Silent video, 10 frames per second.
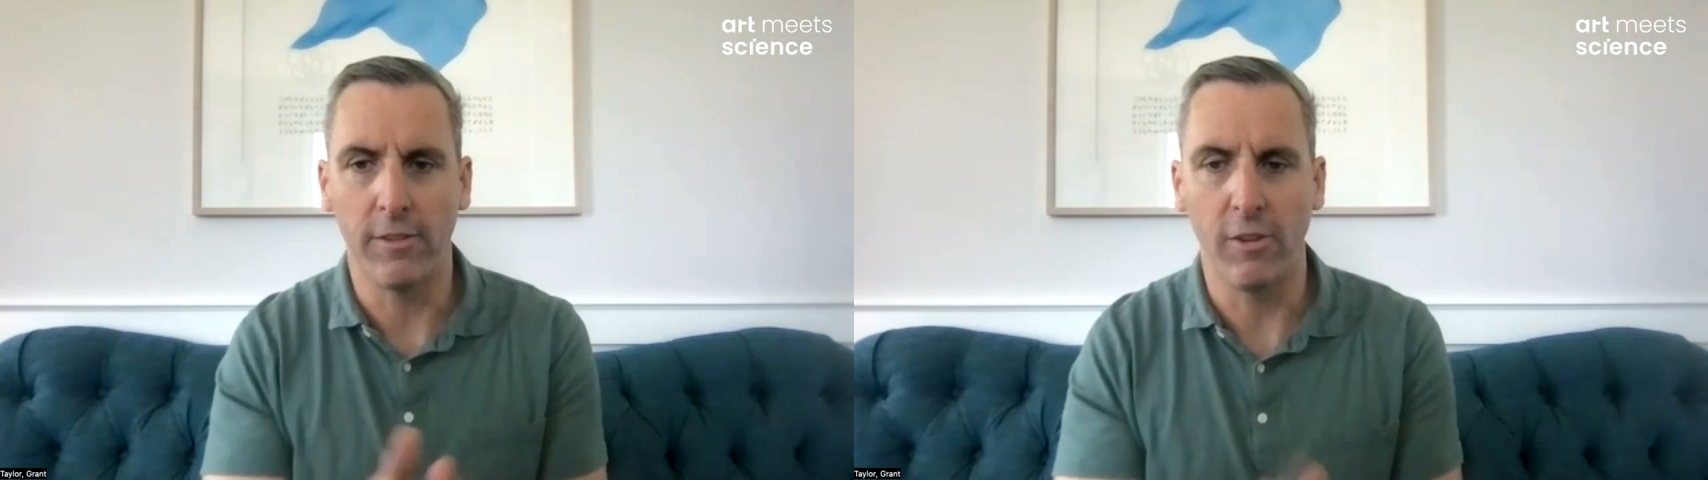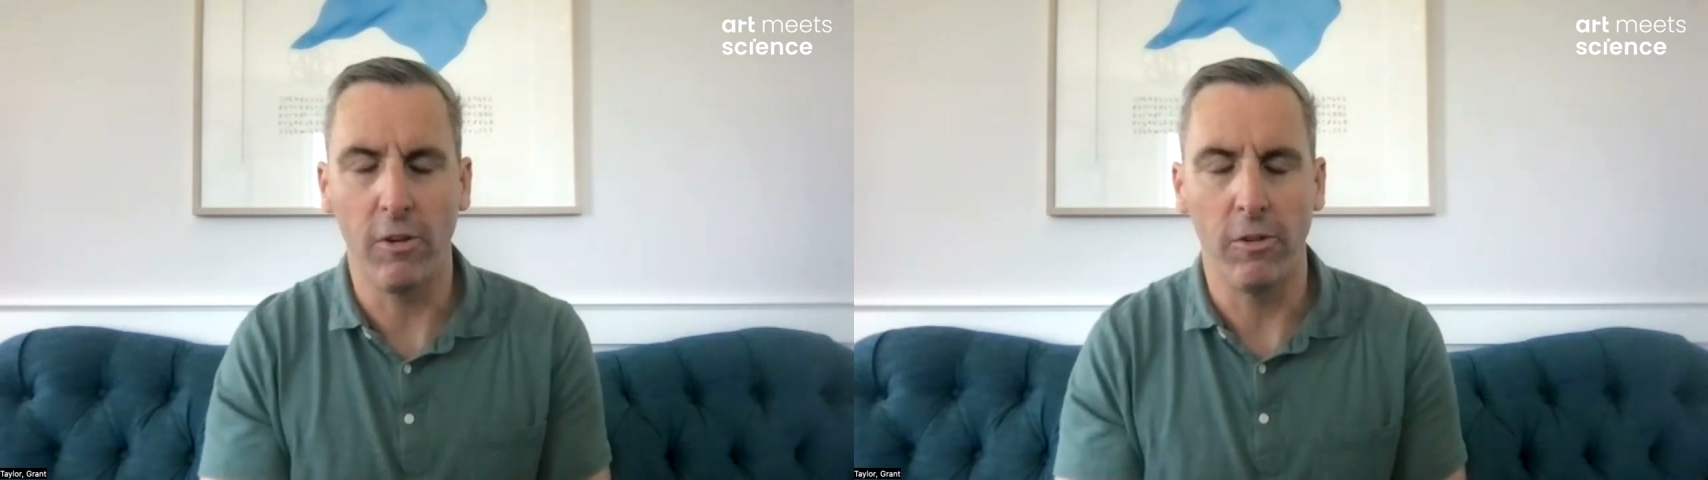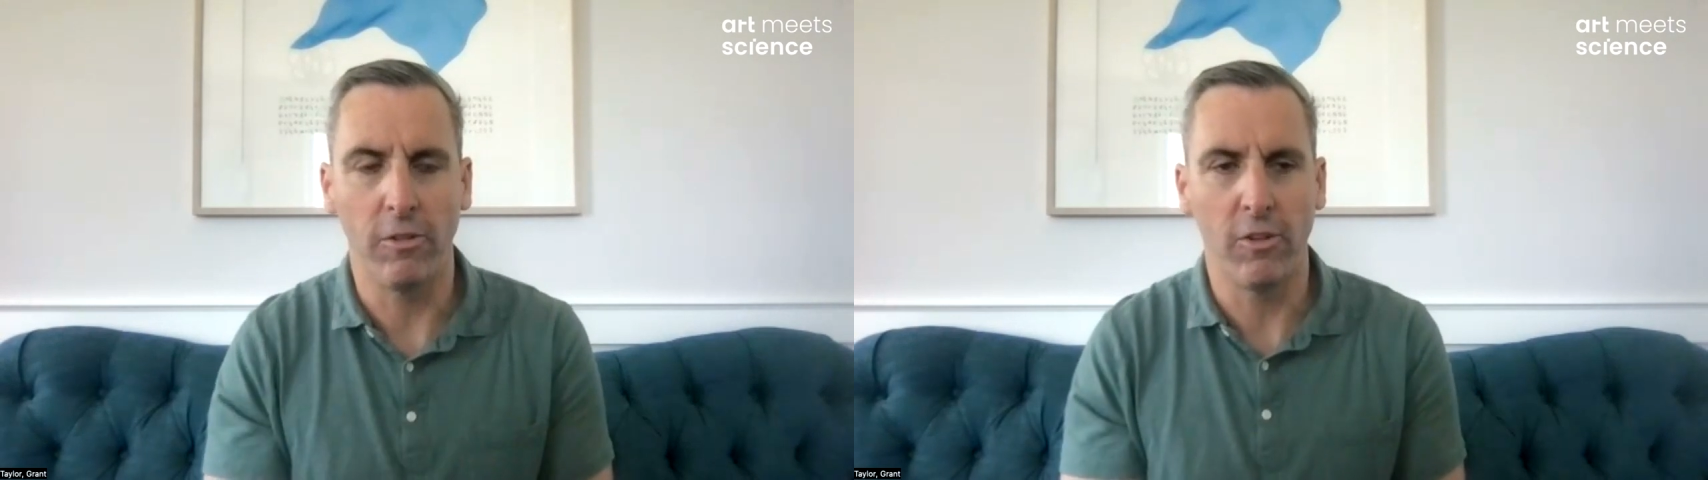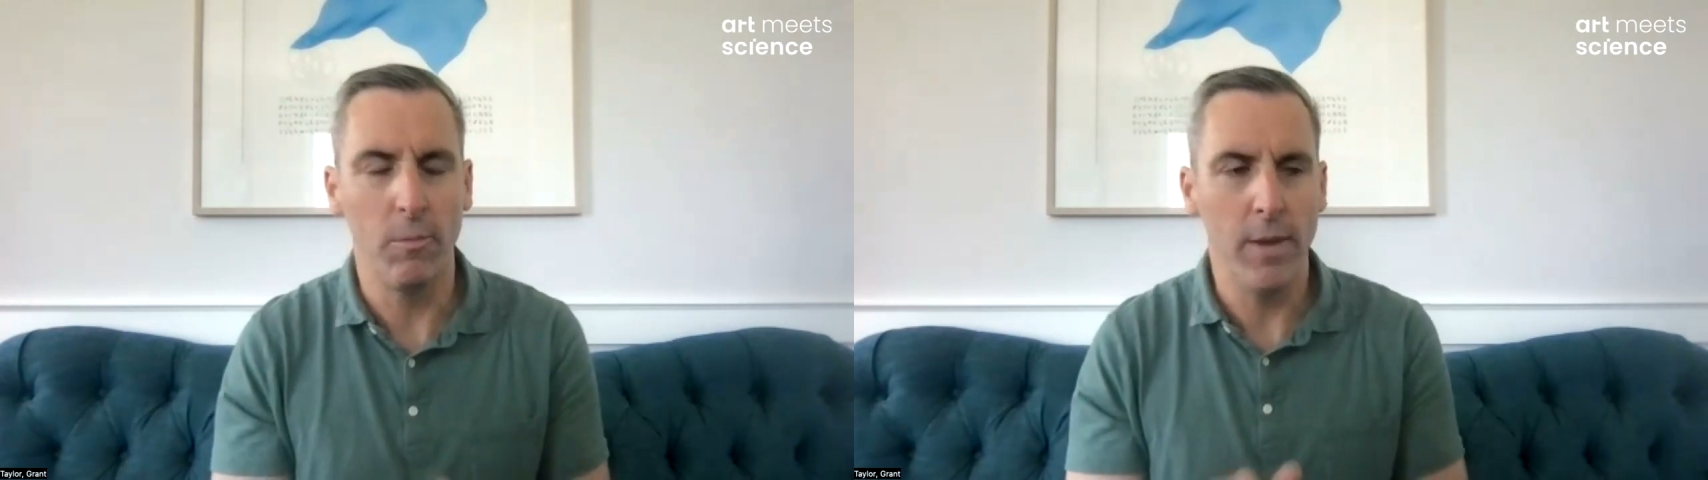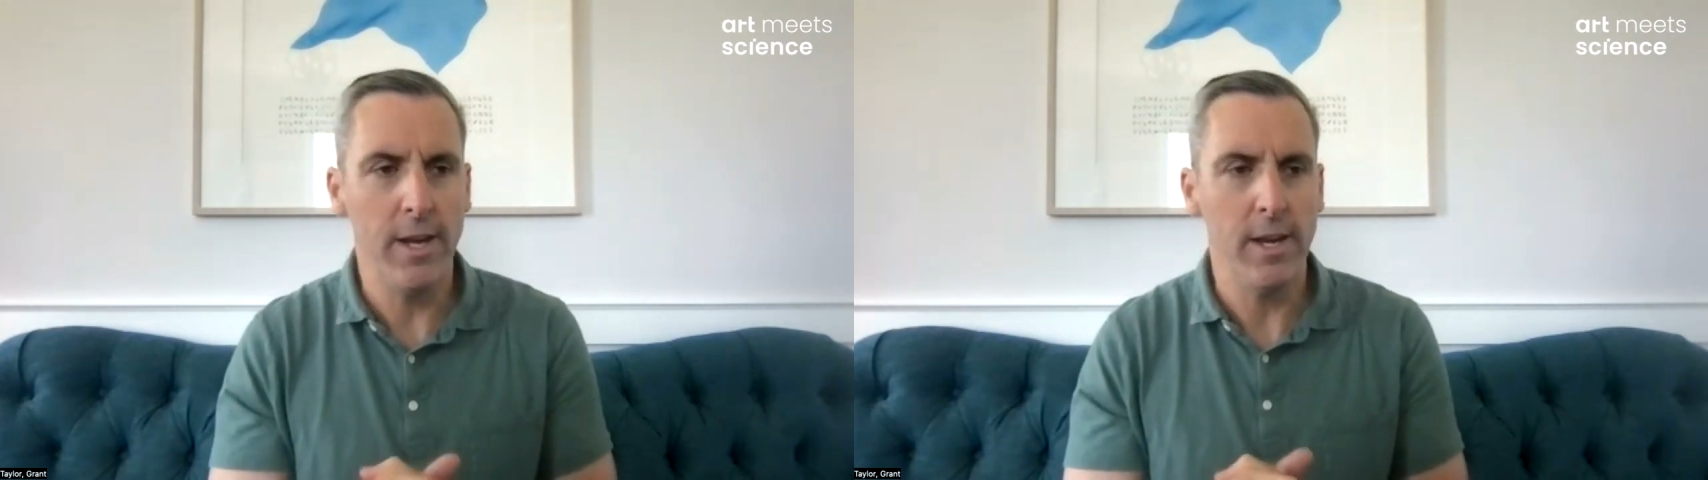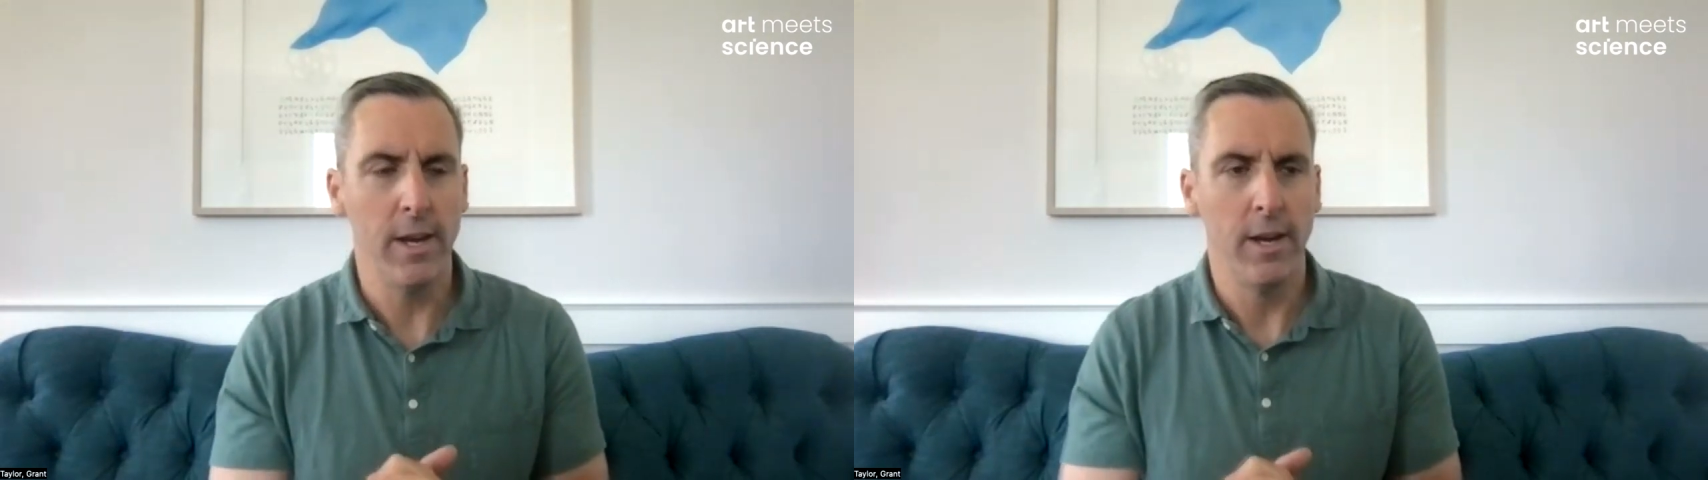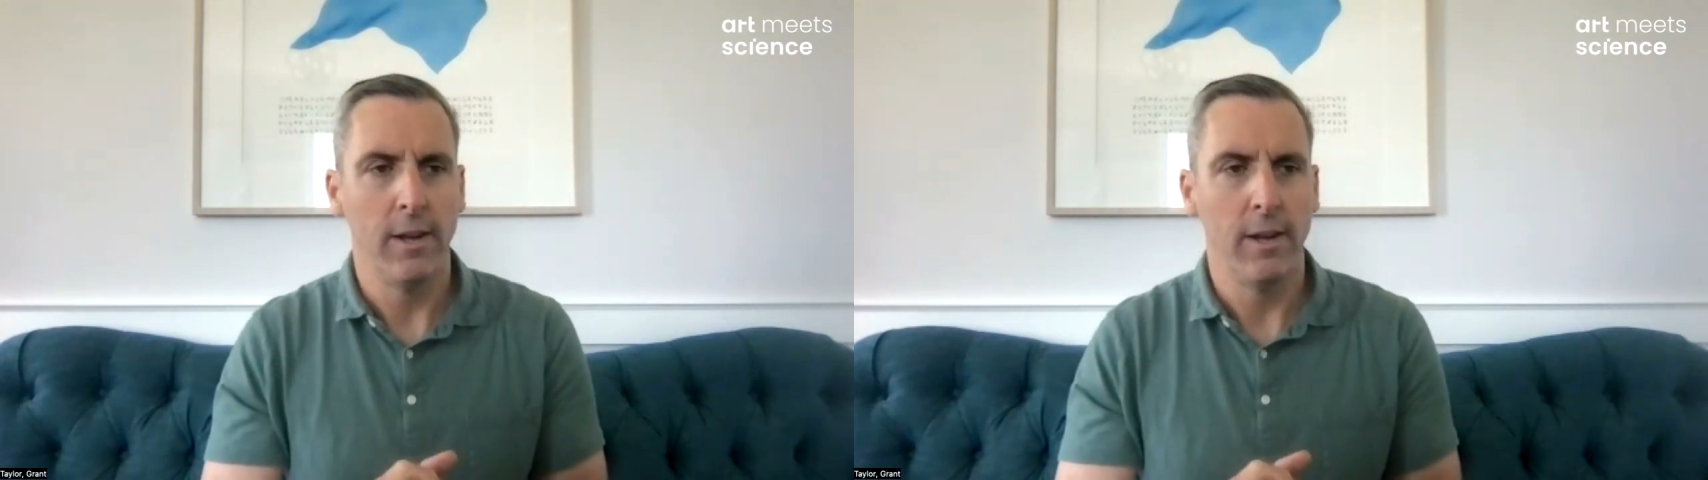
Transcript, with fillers: So to me,